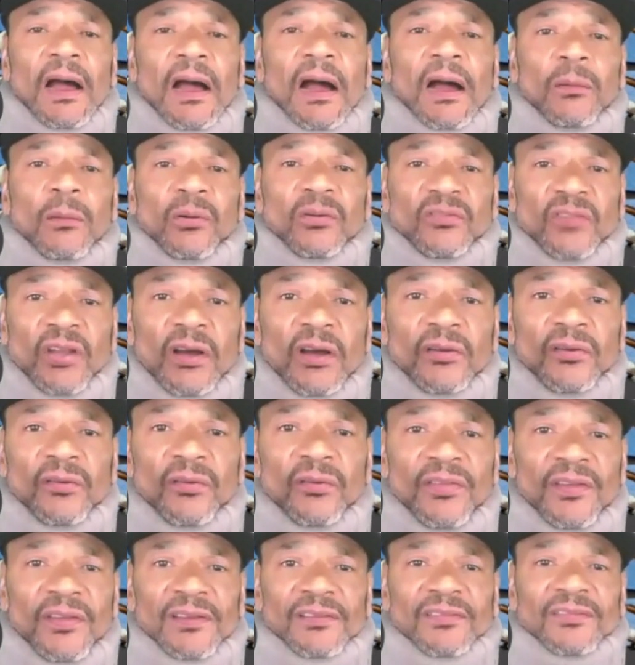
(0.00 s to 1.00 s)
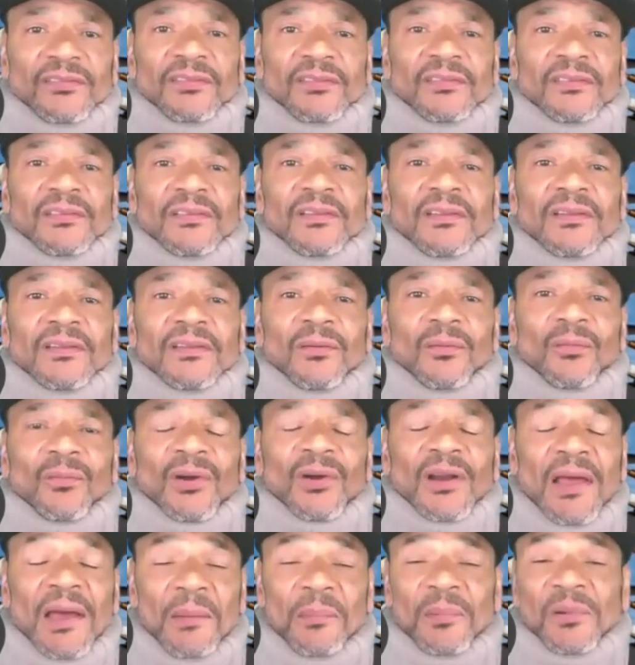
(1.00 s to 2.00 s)
I will tell you this
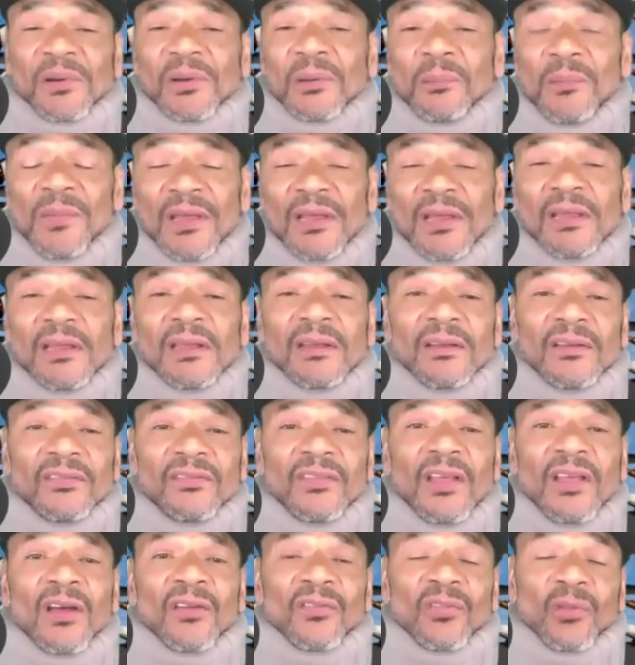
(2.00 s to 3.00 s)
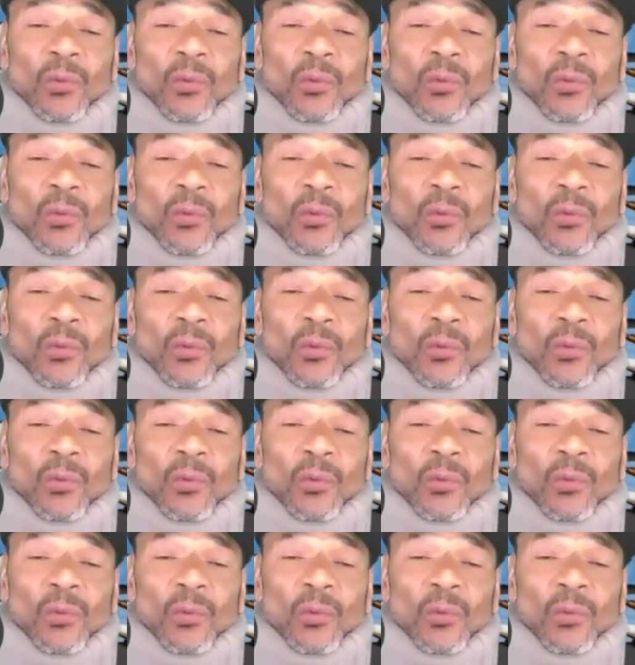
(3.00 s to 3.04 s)
what happened to me is